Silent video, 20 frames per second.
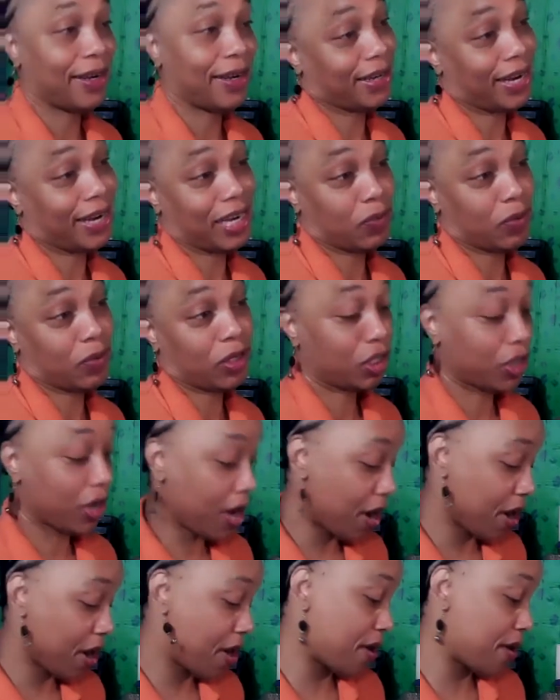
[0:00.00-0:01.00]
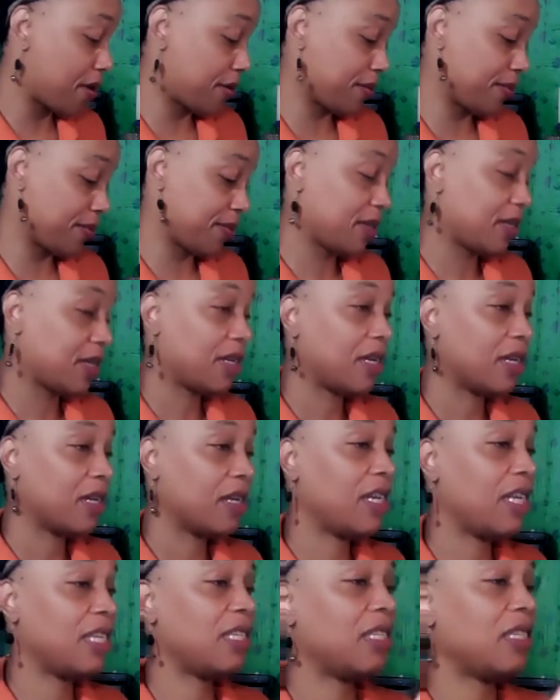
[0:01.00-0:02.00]
That's what you heard.
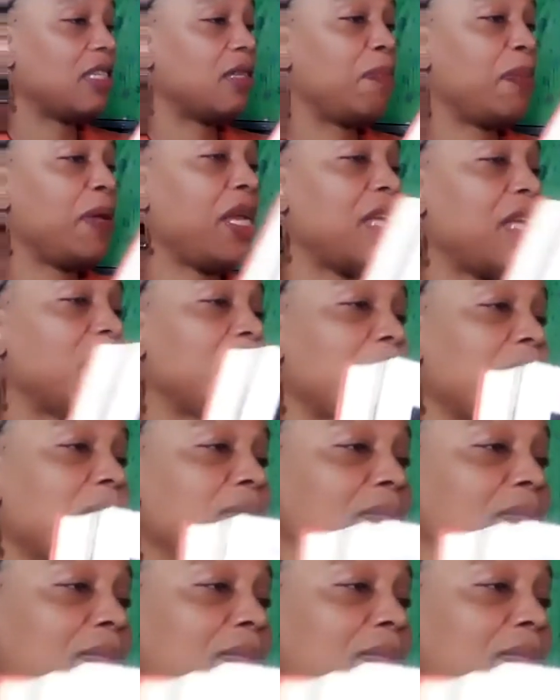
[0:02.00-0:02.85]
This is.